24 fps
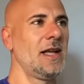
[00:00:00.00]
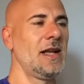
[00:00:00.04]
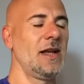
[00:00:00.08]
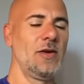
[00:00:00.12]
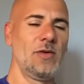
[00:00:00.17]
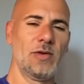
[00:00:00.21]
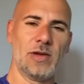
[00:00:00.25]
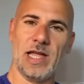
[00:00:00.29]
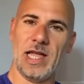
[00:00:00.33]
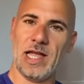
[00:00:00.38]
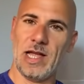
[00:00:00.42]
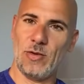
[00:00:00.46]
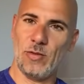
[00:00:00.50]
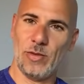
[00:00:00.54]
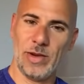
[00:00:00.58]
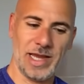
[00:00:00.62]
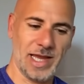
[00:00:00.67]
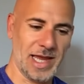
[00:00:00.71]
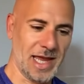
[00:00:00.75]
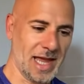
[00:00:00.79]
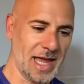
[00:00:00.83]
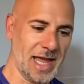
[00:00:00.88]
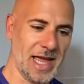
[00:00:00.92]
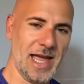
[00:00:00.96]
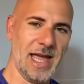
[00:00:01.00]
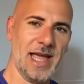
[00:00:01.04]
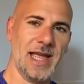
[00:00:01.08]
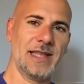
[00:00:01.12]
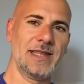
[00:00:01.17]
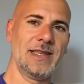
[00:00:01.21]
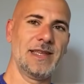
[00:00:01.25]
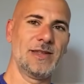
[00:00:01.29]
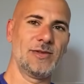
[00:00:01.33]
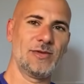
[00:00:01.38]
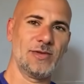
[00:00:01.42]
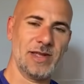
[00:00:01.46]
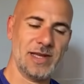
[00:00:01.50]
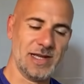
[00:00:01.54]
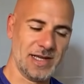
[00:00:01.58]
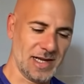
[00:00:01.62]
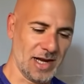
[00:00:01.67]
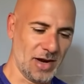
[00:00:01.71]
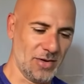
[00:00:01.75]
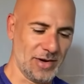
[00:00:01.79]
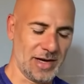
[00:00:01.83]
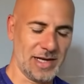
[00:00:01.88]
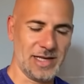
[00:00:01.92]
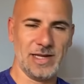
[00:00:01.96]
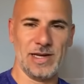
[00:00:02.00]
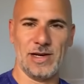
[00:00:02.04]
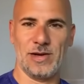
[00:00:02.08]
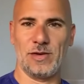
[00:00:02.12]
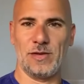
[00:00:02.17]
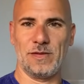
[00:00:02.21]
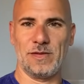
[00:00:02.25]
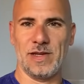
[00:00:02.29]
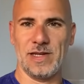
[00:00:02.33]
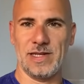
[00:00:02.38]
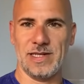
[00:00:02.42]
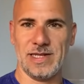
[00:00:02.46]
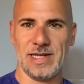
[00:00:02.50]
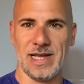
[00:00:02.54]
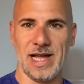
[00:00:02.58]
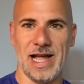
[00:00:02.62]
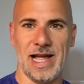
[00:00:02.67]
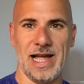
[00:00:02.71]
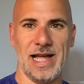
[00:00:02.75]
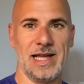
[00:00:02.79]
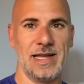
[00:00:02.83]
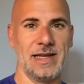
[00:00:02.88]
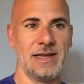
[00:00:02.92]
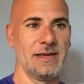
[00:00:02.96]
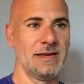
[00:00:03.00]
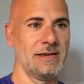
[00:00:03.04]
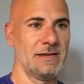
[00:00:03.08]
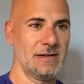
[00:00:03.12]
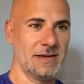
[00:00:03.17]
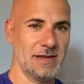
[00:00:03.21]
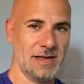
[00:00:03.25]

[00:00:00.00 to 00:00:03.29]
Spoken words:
looking a week ahead into the character of the sky,